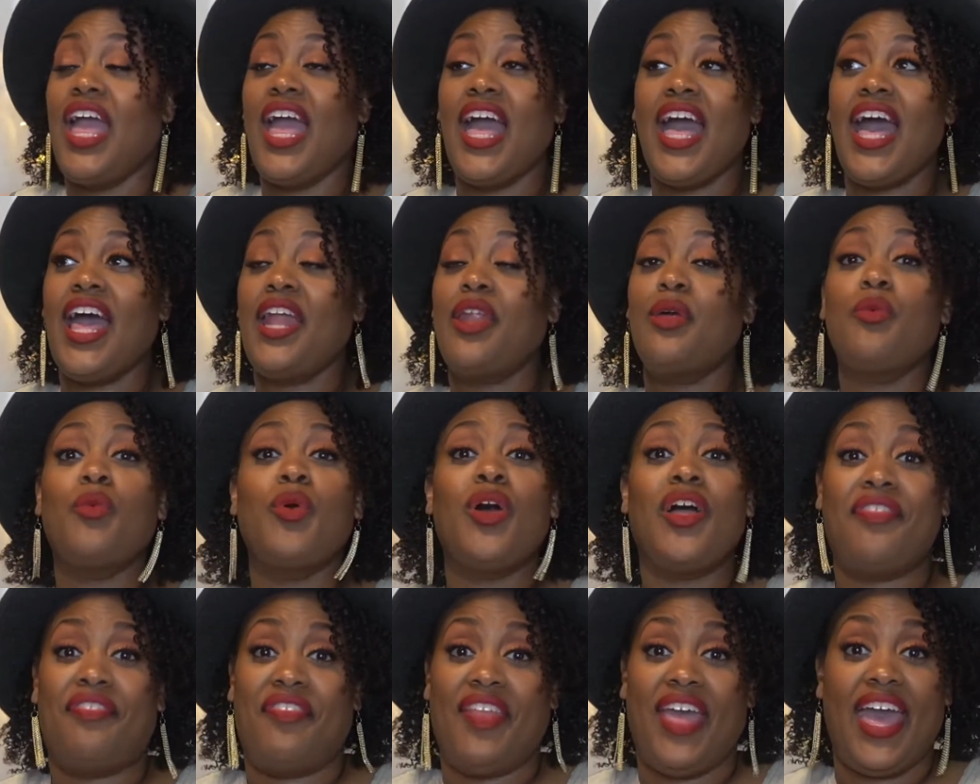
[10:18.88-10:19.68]
I don't
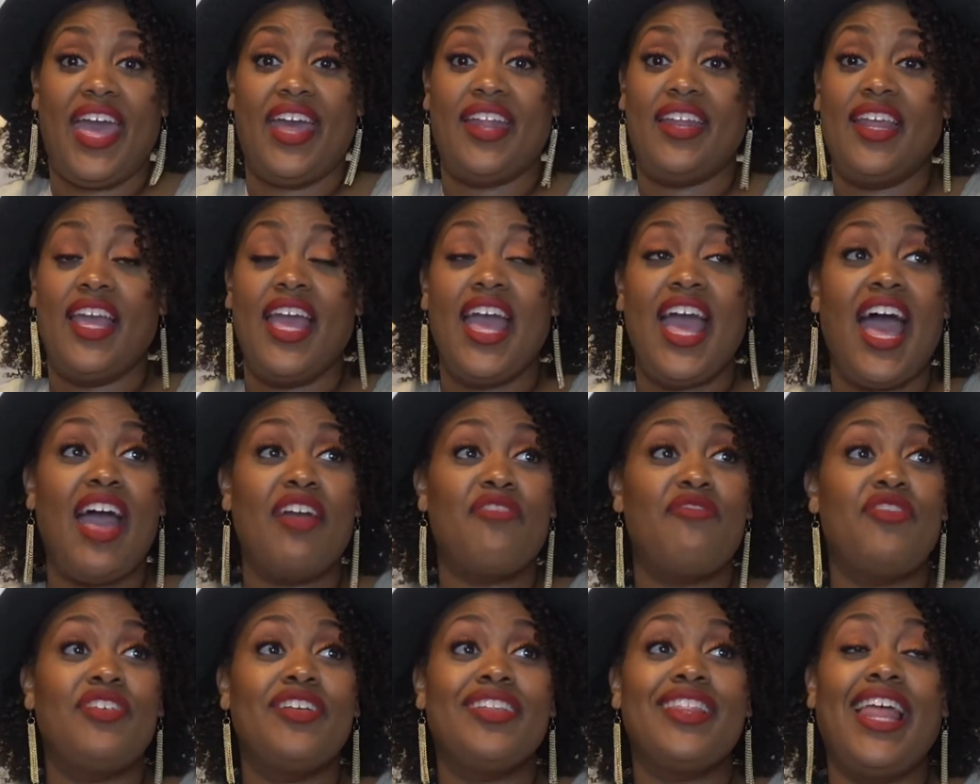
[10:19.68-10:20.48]
want that.
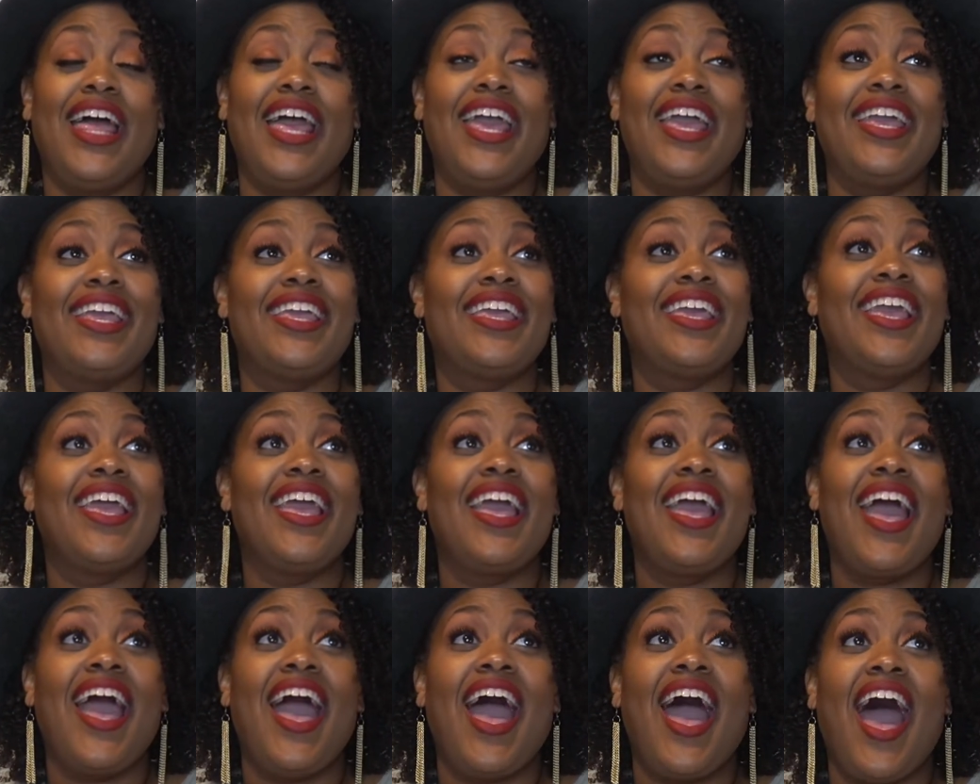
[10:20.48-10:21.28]
I feel
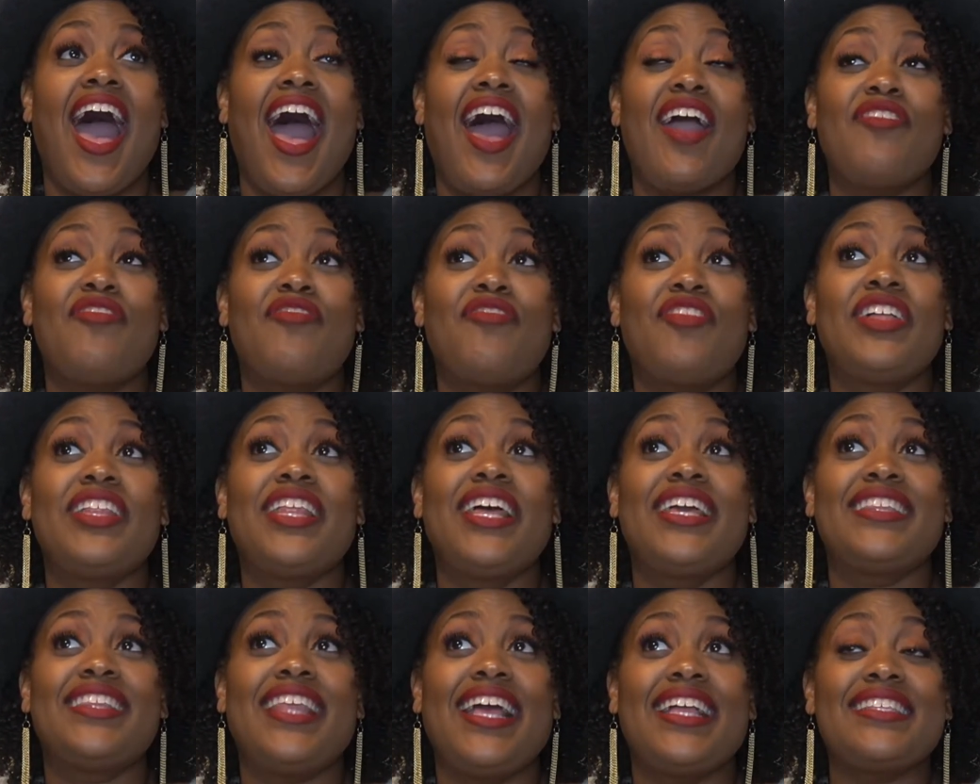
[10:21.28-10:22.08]

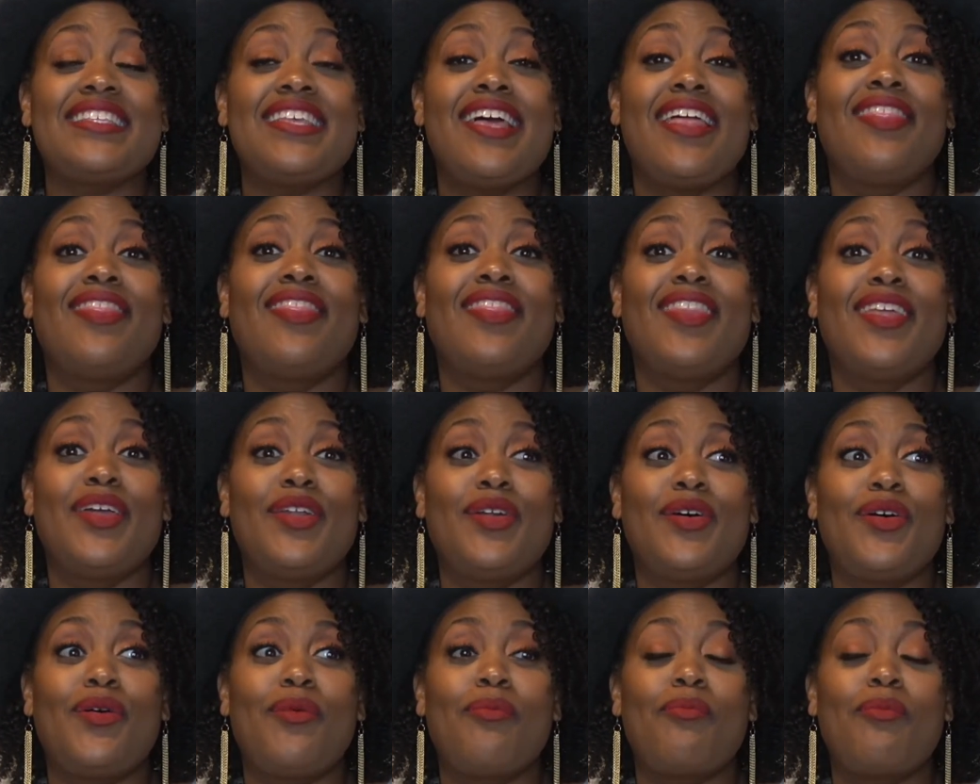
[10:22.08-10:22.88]
like that's a
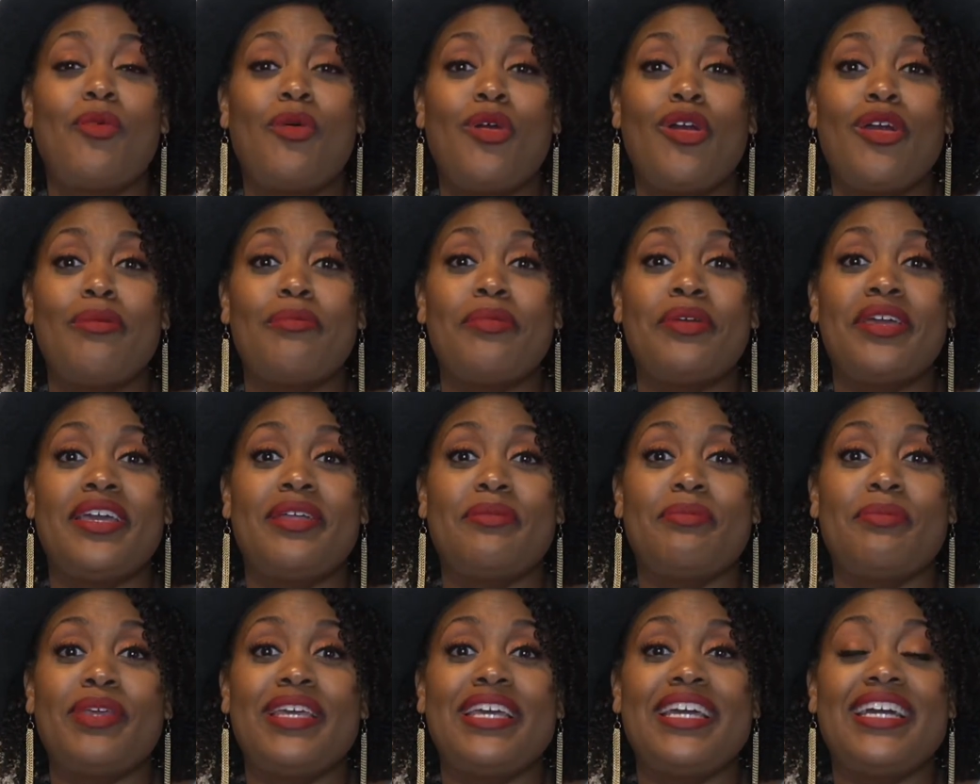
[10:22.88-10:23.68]
little
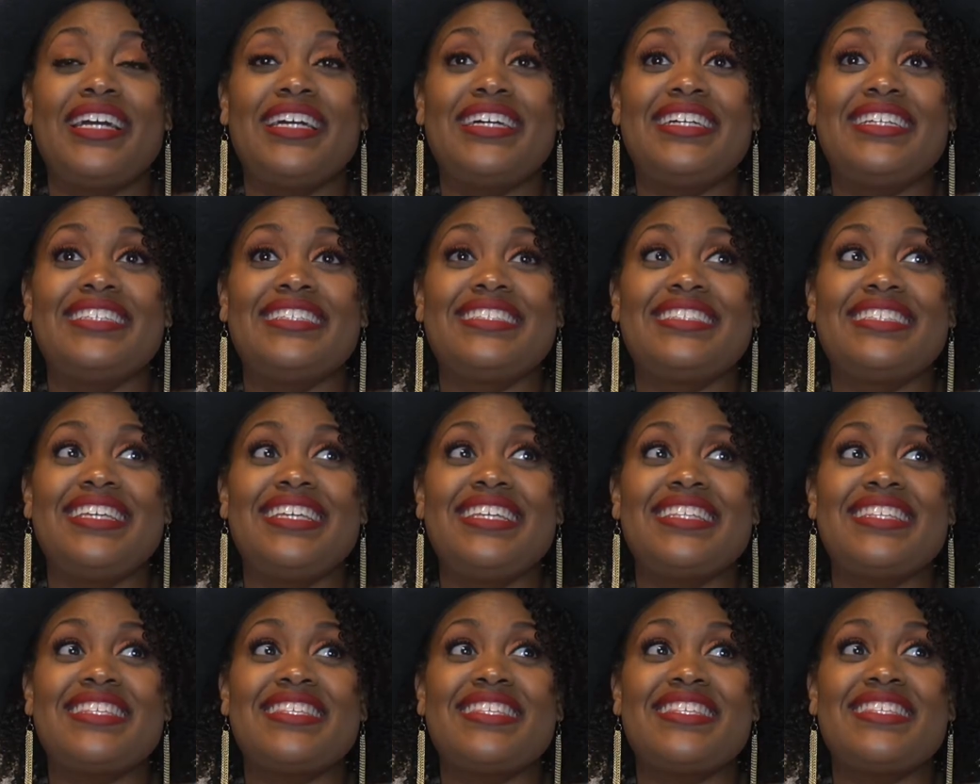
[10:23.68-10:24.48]
morbid because
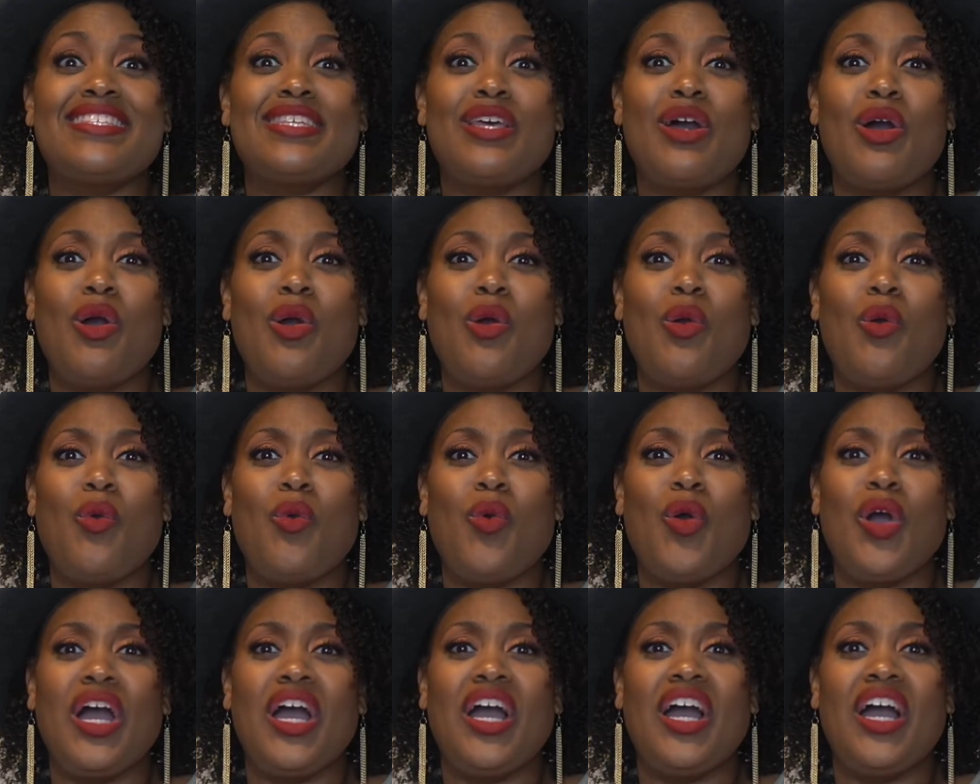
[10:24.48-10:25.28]
it's
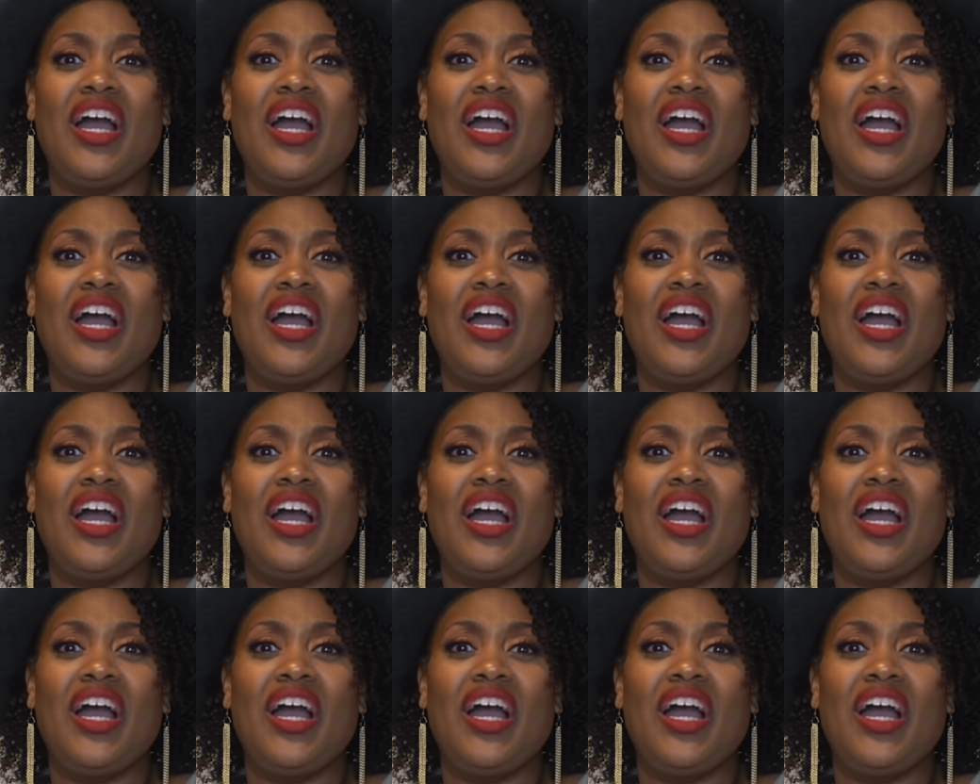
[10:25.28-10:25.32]
so,